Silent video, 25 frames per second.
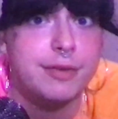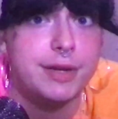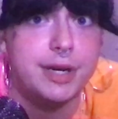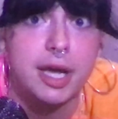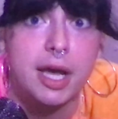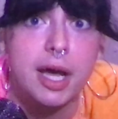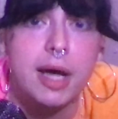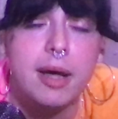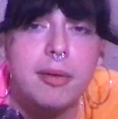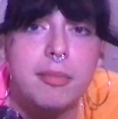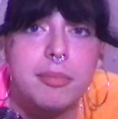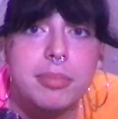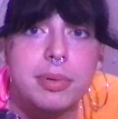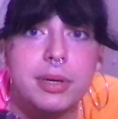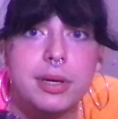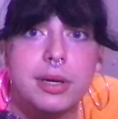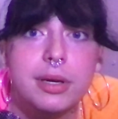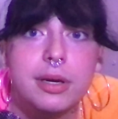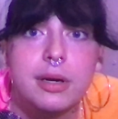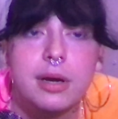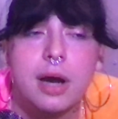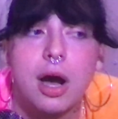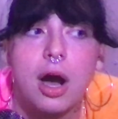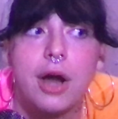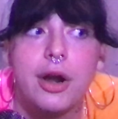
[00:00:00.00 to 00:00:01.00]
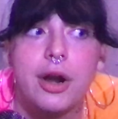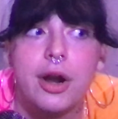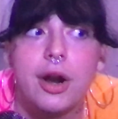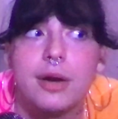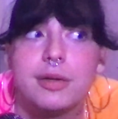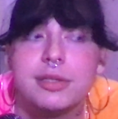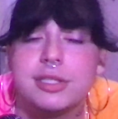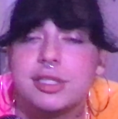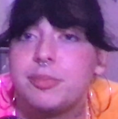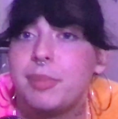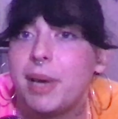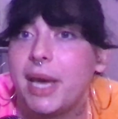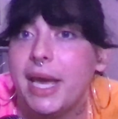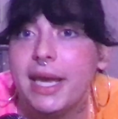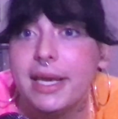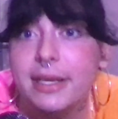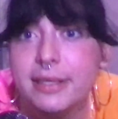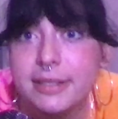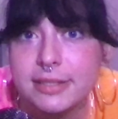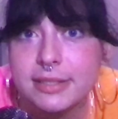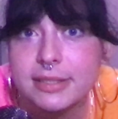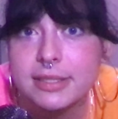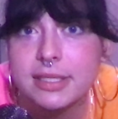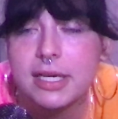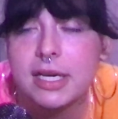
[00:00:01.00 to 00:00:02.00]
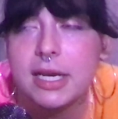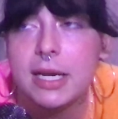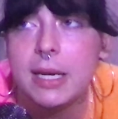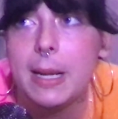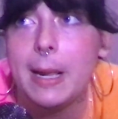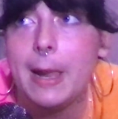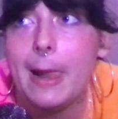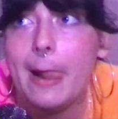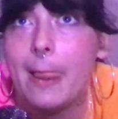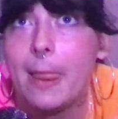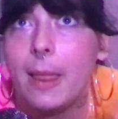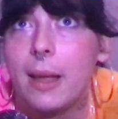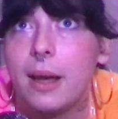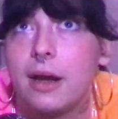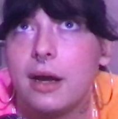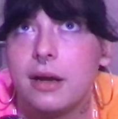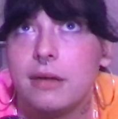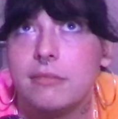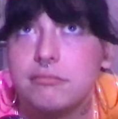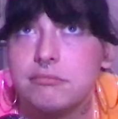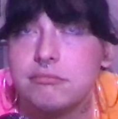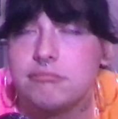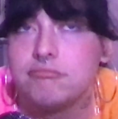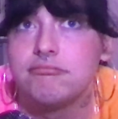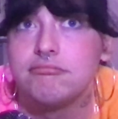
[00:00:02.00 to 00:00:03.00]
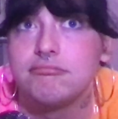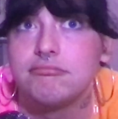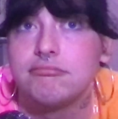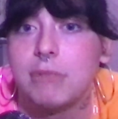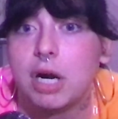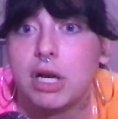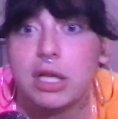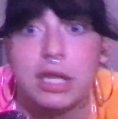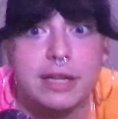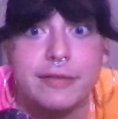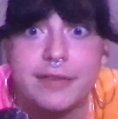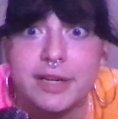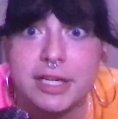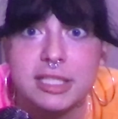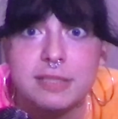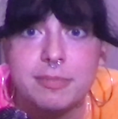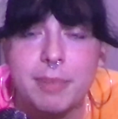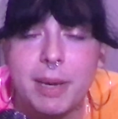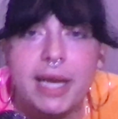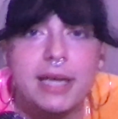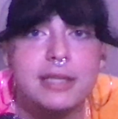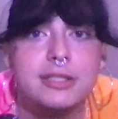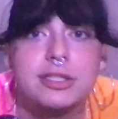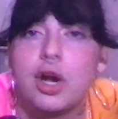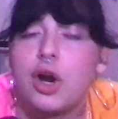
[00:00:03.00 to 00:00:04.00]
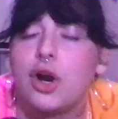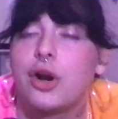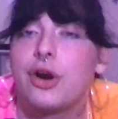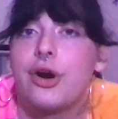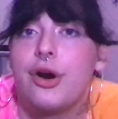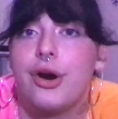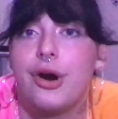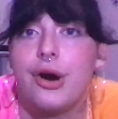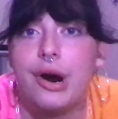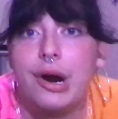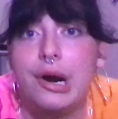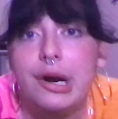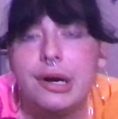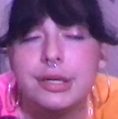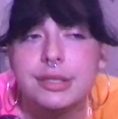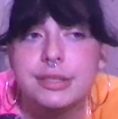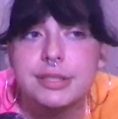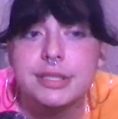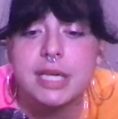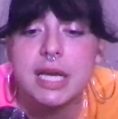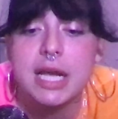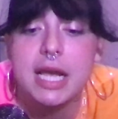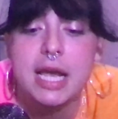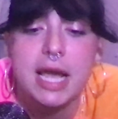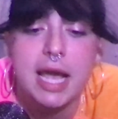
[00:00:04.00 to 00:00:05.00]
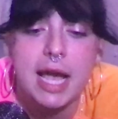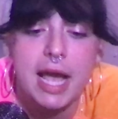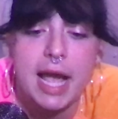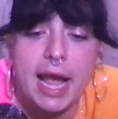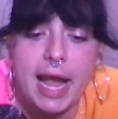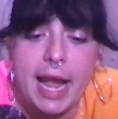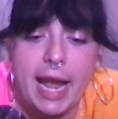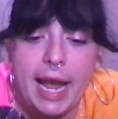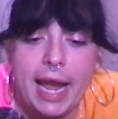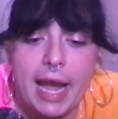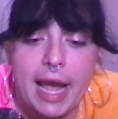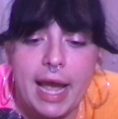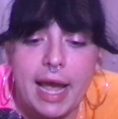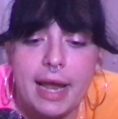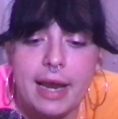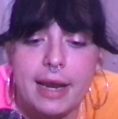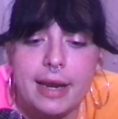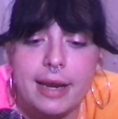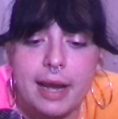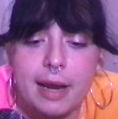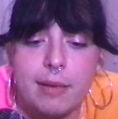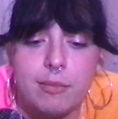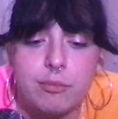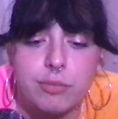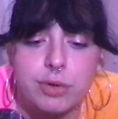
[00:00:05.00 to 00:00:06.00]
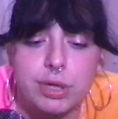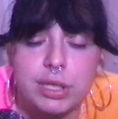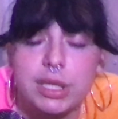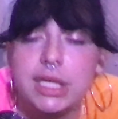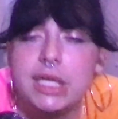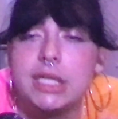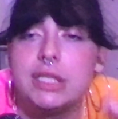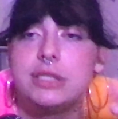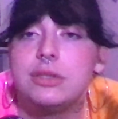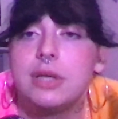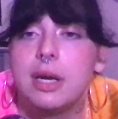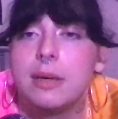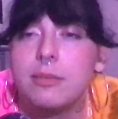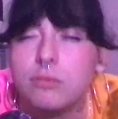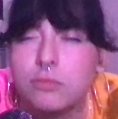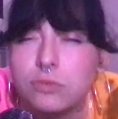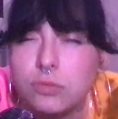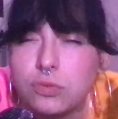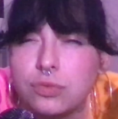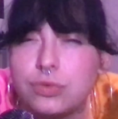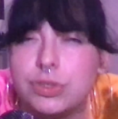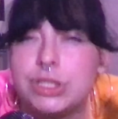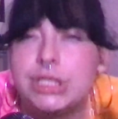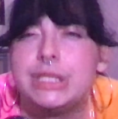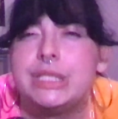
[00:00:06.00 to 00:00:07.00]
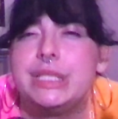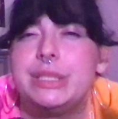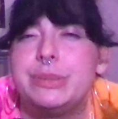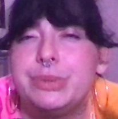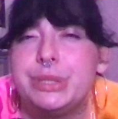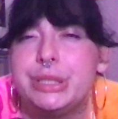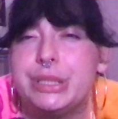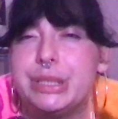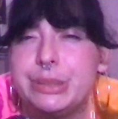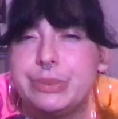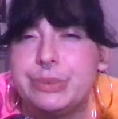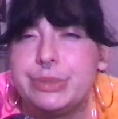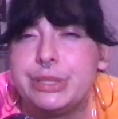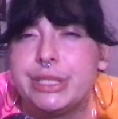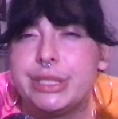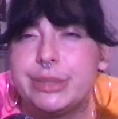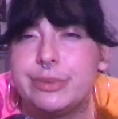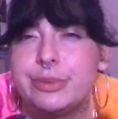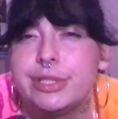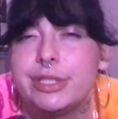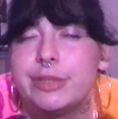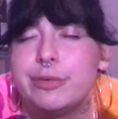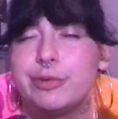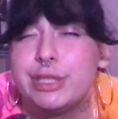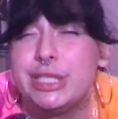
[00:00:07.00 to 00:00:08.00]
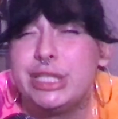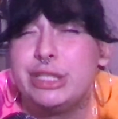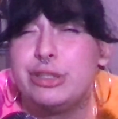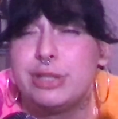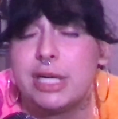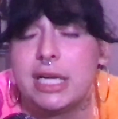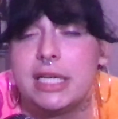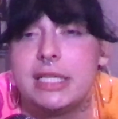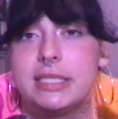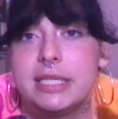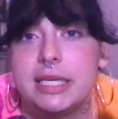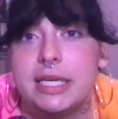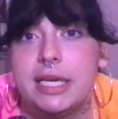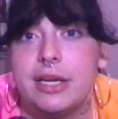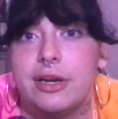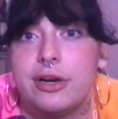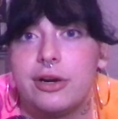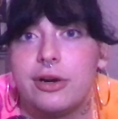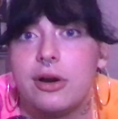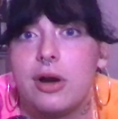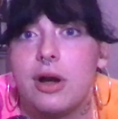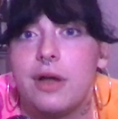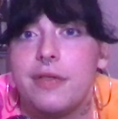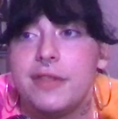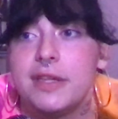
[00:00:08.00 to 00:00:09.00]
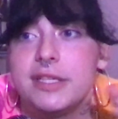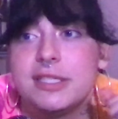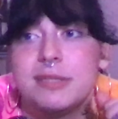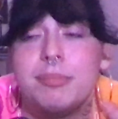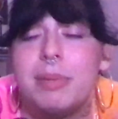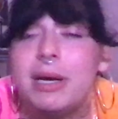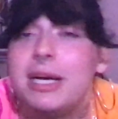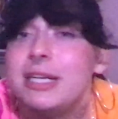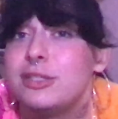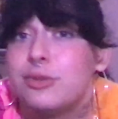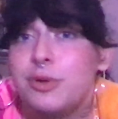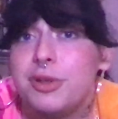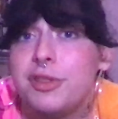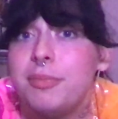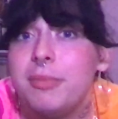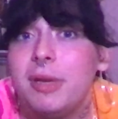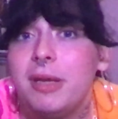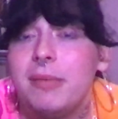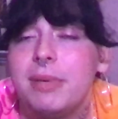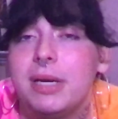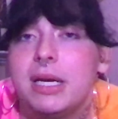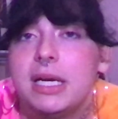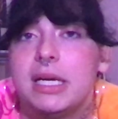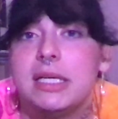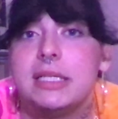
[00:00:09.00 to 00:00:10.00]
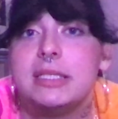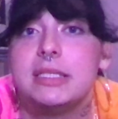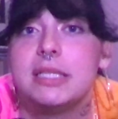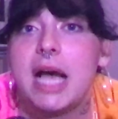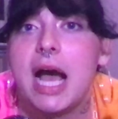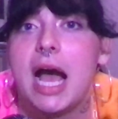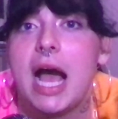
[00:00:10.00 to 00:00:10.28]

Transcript: up on our space, our living space, our cars. And I'm really, I'm really, really, really, really, really trying to get her on this bus with me because